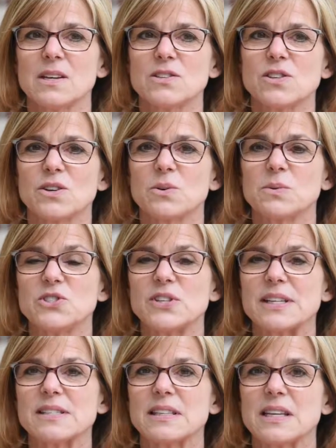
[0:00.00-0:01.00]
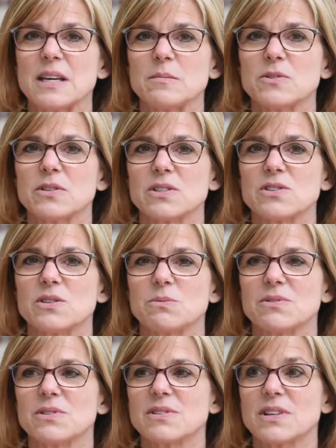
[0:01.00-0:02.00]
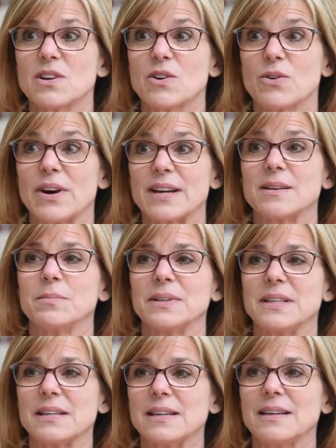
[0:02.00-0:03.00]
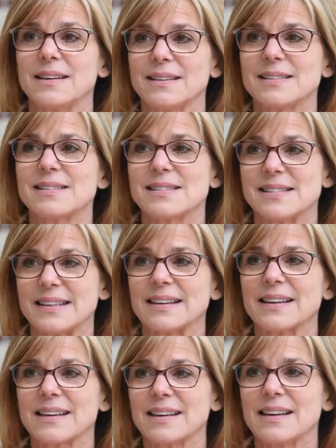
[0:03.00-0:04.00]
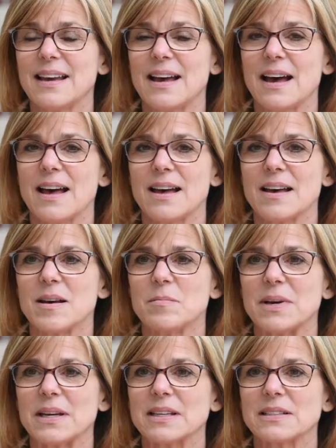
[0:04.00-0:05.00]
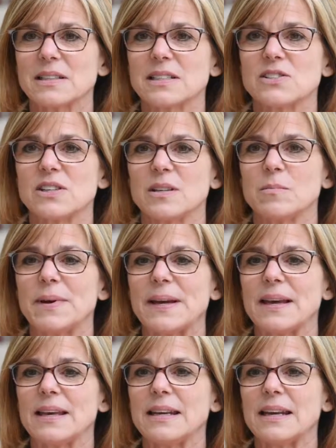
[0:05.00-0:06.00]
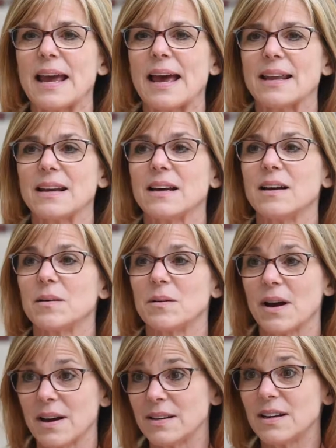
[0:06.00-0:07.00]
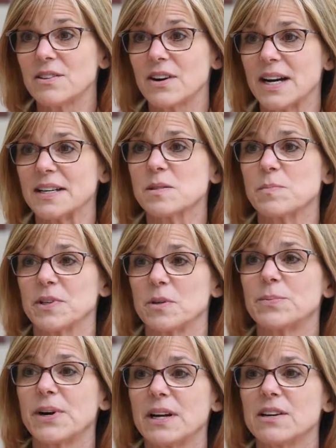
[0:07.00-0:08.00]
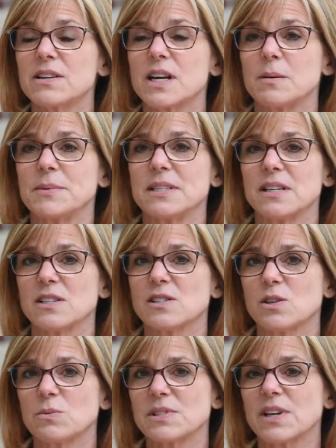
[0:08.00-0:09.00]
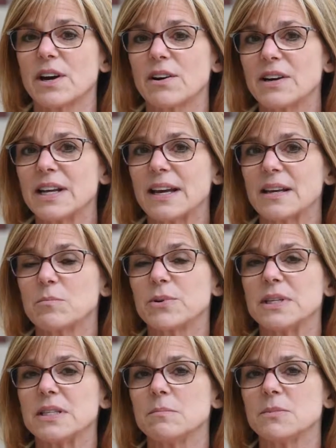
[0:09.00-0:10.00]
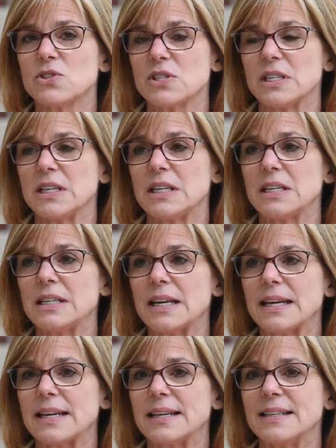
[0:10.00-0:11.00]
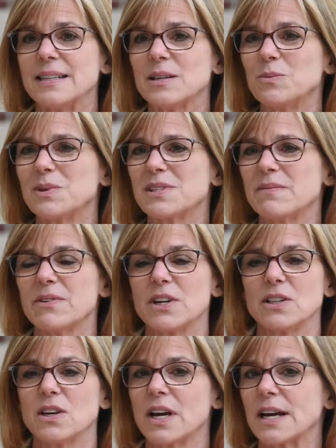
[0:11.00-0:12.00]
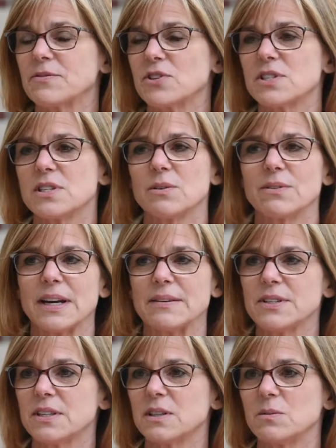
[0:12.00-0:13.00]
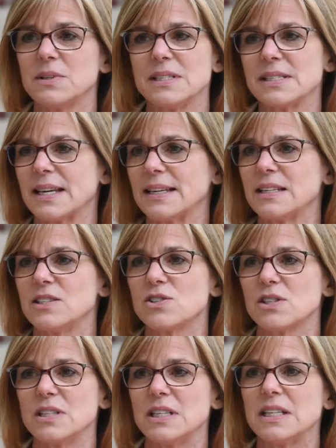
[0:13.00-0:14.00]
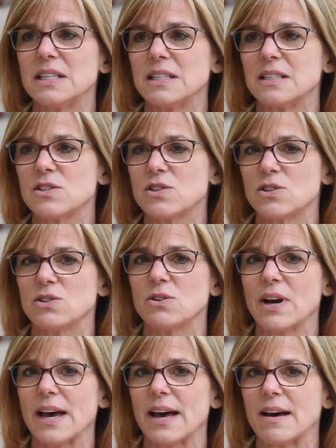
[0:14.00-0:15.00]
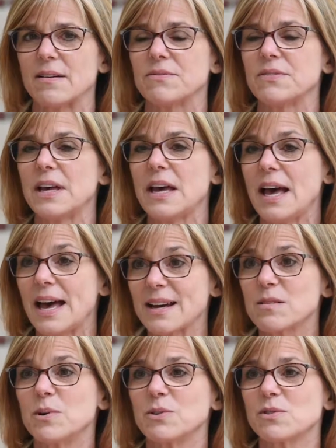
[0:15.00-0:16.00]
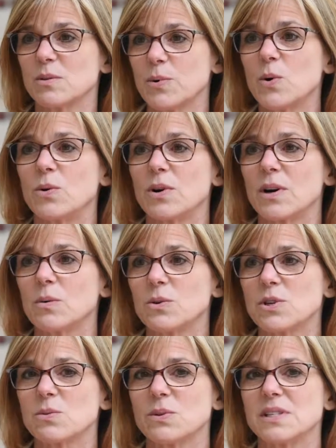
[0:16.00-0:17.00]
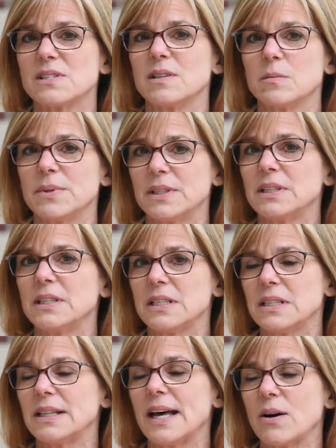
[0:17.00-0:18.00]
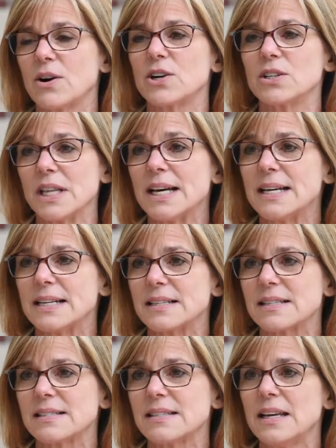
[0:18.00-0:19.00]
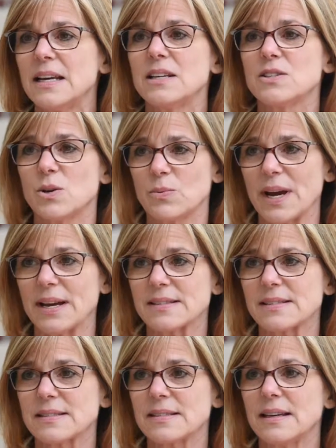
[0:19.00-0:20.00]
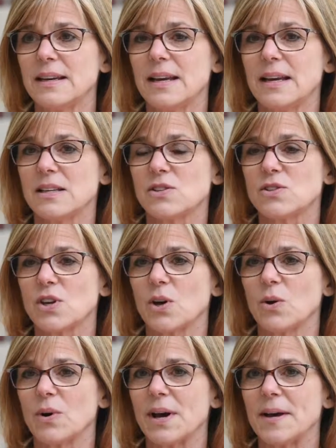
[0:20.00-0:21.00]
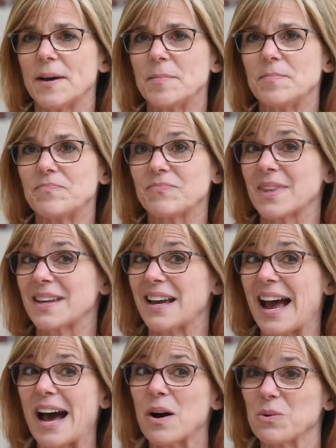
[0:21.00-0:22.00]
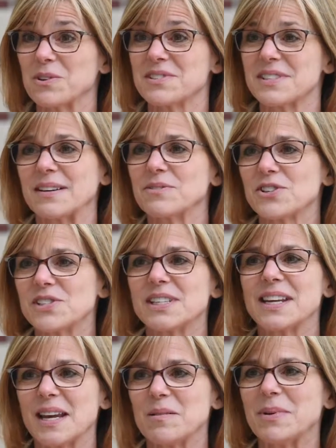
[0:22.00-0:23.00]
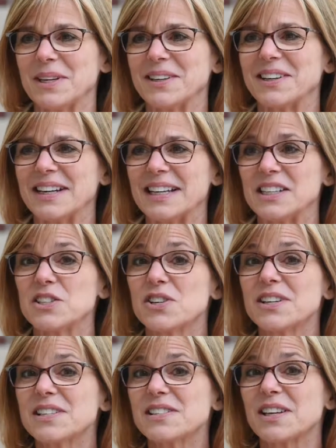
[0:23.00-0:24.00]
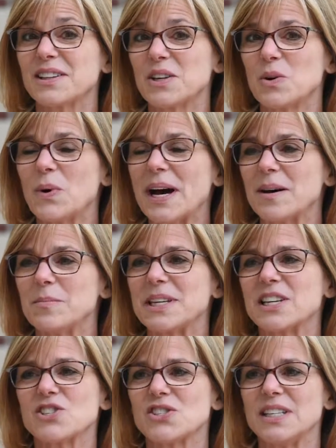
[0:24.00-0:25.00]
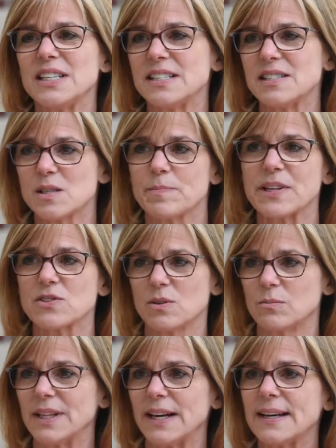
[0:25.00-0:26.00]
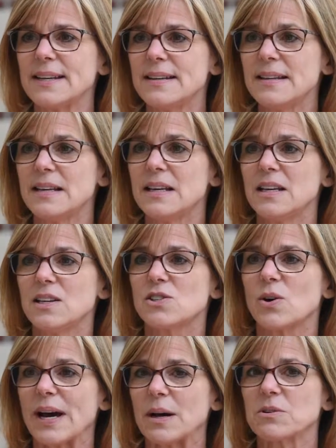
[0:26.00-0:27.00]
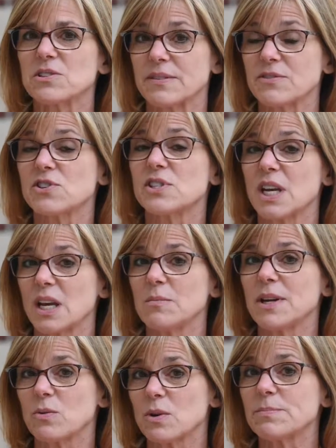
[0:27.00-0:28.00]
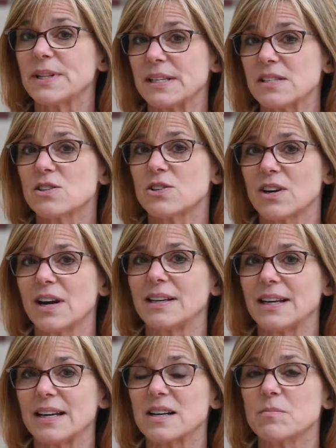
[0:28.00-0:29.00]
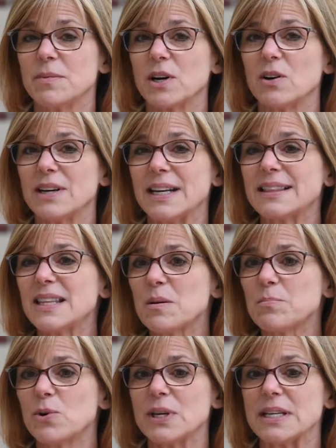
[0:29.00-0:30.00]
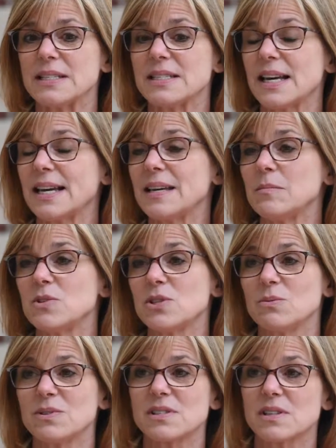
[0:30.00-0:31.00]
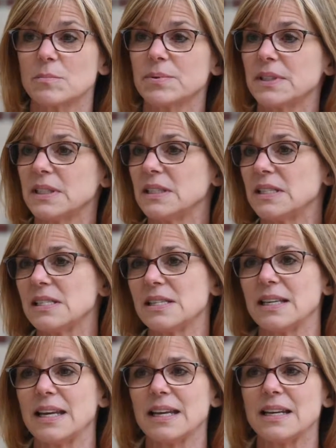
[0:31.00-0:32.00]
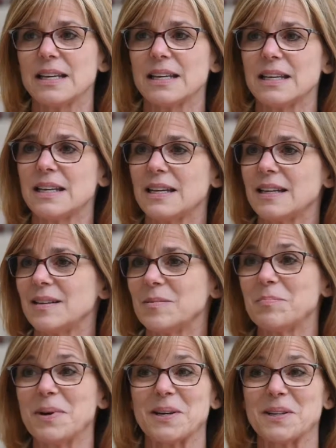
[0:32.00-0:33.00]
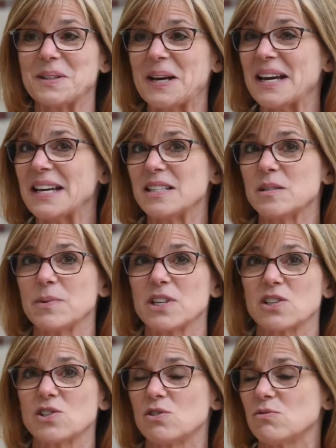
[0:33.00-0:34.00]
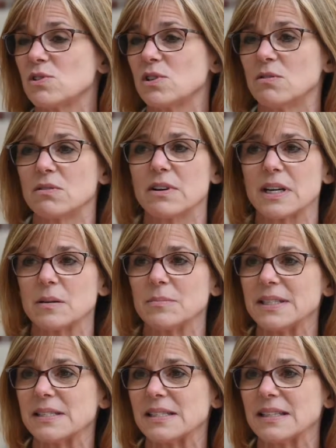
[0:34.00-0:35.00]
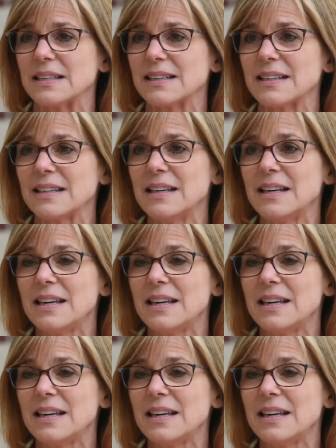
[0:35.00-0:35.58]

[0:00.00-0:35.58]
So when Jazzy came to us, she was incredibly sick. She had been at another hospital prior to coming to us, so was already on a breathing machine, and it wasn't very long after she arrived here that we decided she needed to have ECMO support, which was the ability to allow her lungs to rest. So hours after she came here, and it took us a little while because she needed special blood. So hours after she came here, we placed her on ECMO. And at that point in time, she was completely sedated and paralyzed because she was so incredibly sick.